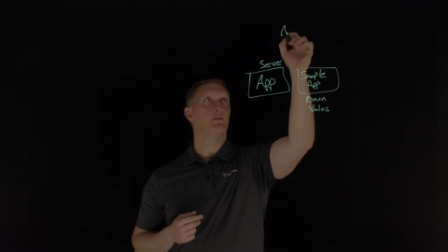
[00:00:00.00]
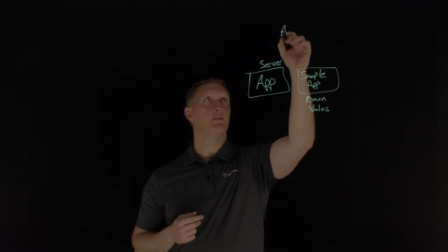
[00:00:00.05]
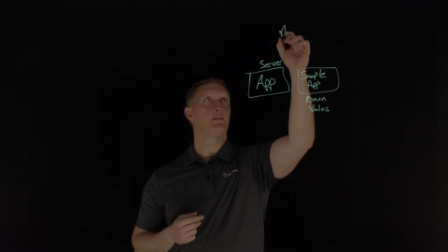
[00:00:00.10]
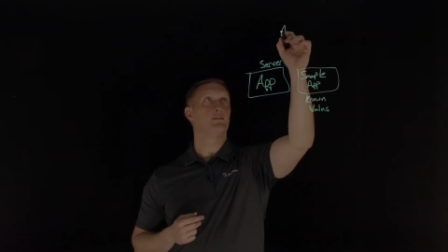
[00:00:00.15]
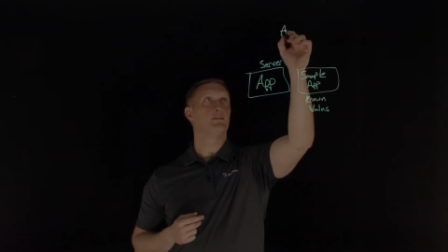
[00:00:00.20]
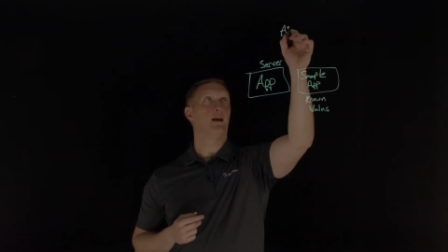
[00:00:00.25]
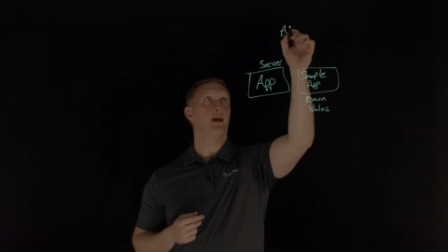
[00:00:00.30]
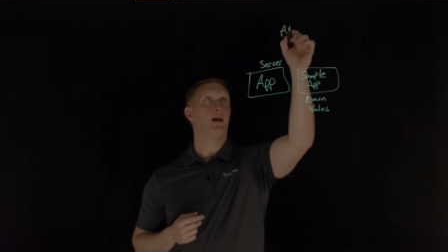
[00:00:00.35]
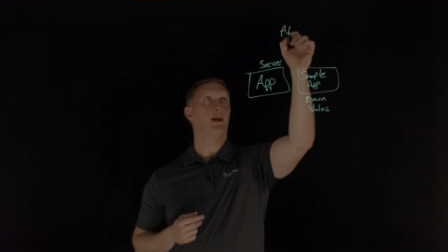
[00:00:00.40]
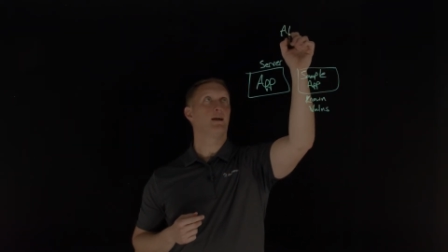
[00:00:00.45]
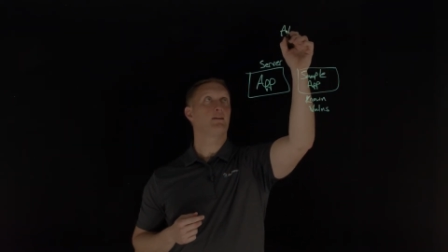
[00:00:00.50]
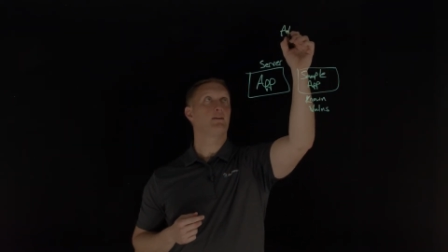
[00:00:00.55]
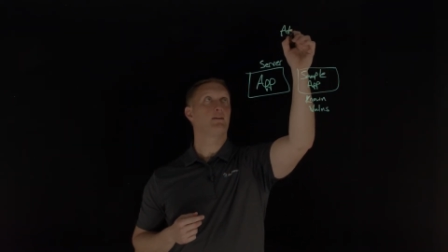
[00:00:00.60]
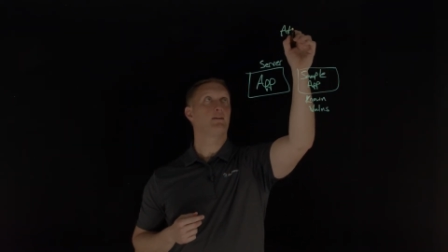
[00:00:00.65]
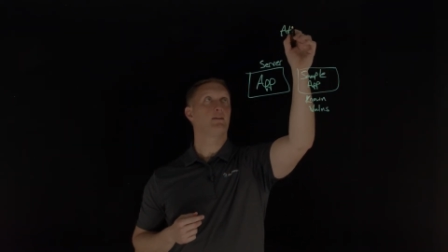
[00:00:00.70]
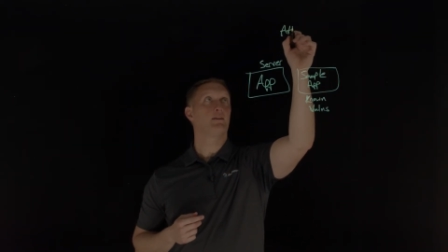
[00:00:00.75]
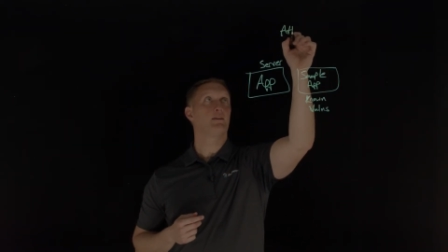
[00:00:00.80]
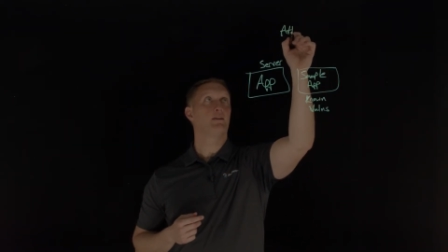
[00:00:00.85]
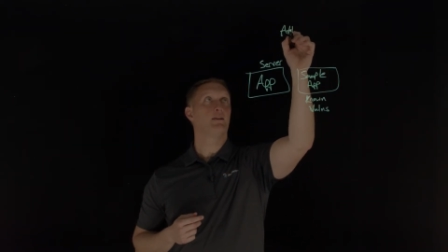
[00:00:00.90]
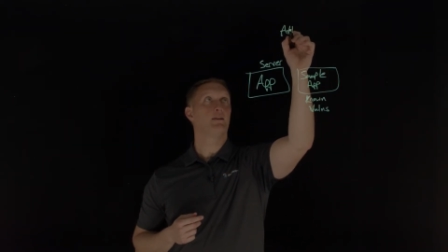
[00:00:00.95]
An
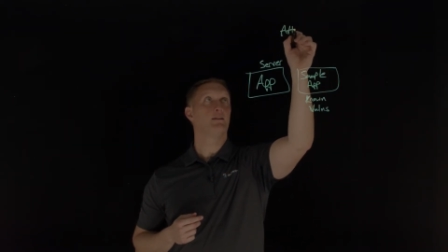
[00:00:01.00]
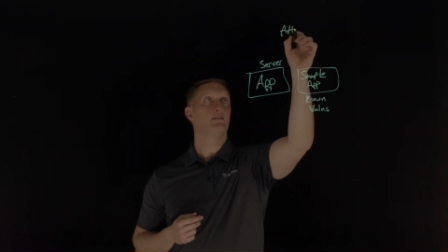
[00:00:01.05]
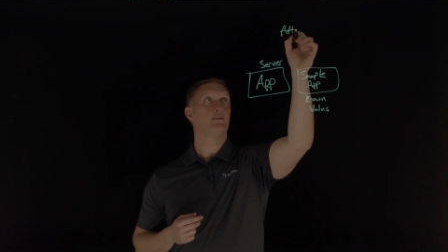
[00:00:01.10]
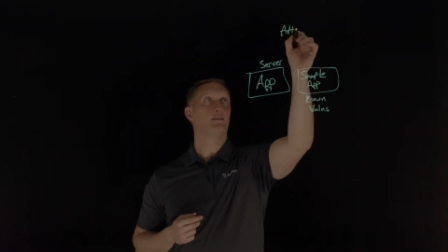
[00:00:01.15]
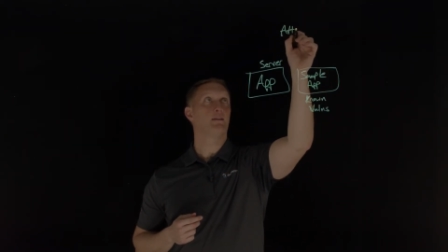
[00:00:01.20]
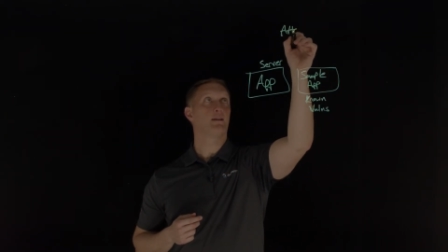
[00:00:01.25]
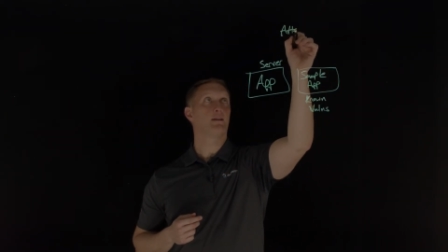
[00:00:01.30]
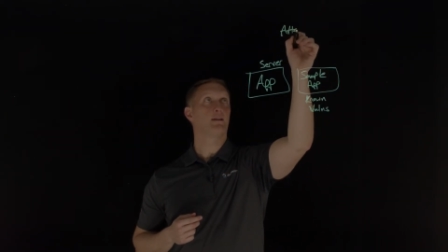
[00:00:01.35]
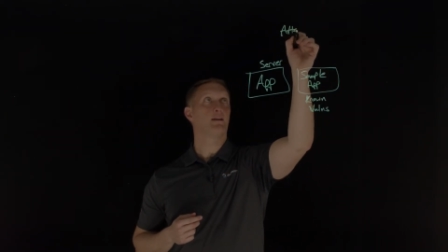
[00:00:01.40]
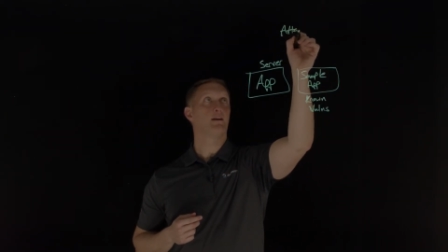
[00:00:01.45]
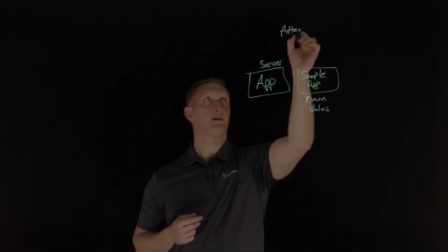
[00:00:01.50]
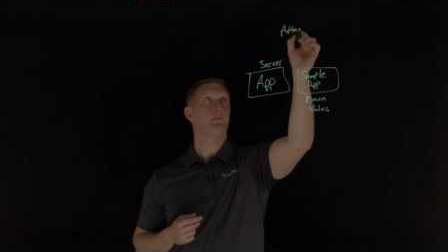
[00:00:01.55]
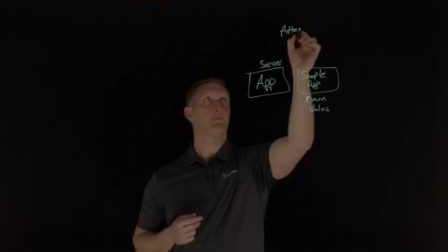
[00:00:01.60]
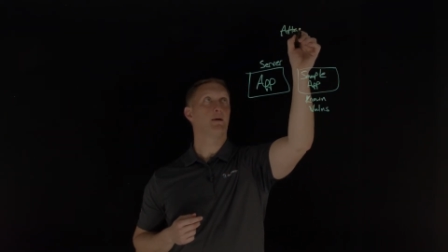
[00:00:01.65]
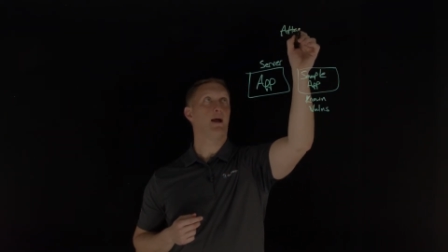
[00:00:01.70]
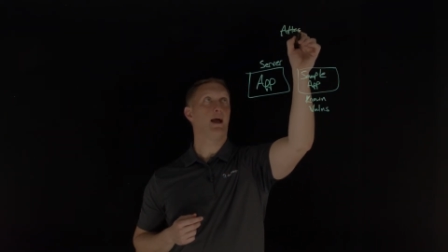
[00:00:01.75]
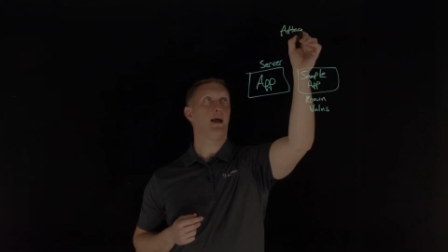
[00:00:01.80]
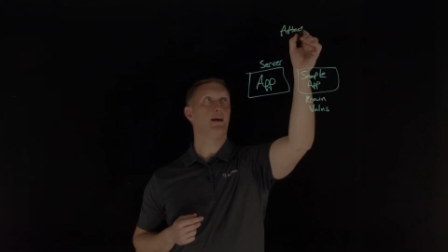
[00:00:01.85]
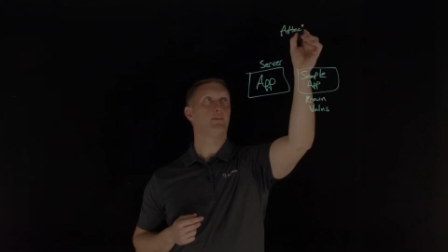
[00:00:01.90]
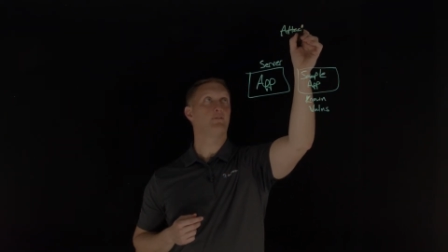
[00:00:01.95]
attacker is going to come
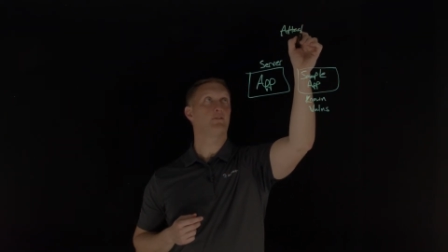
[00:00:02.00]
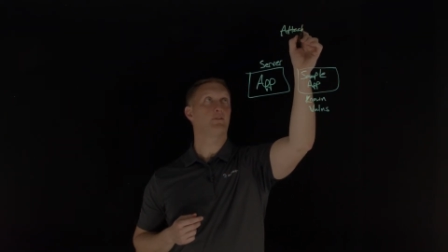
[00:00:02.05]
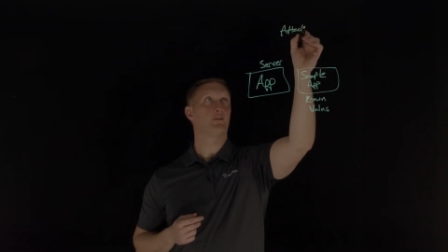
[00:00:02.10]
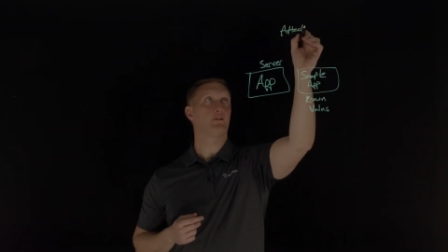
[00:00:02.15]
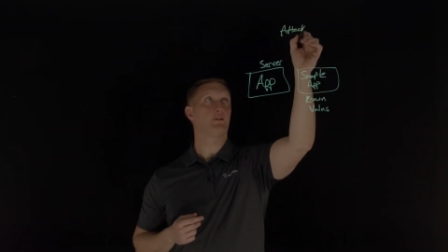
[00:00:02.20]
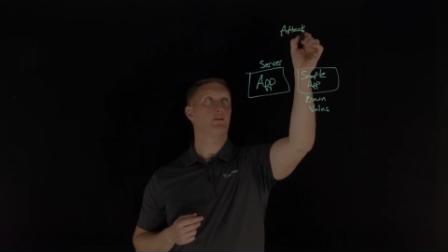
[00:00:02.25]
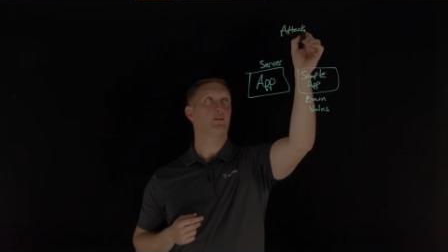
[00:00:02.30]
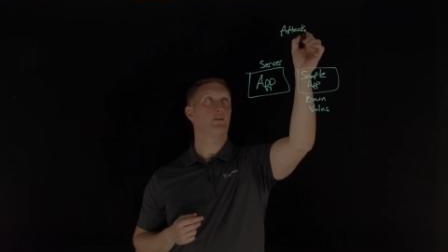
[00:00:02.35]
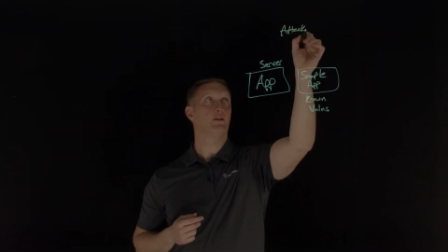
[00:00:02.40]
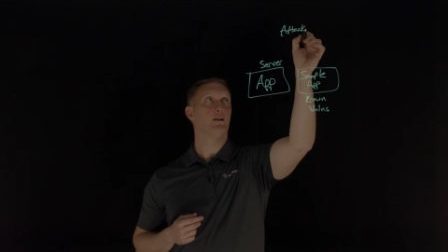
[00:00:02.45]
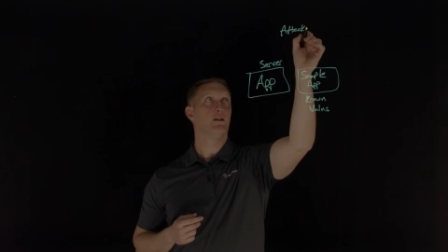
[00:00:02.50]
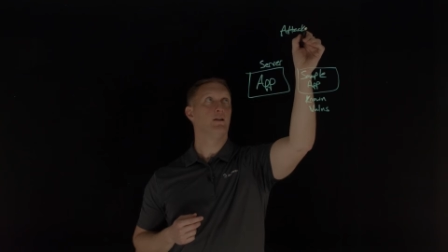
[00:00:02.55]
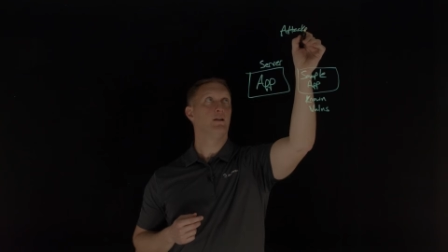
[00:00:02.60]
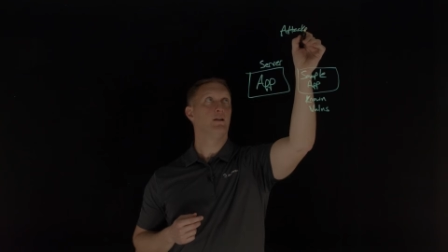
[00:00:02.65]
after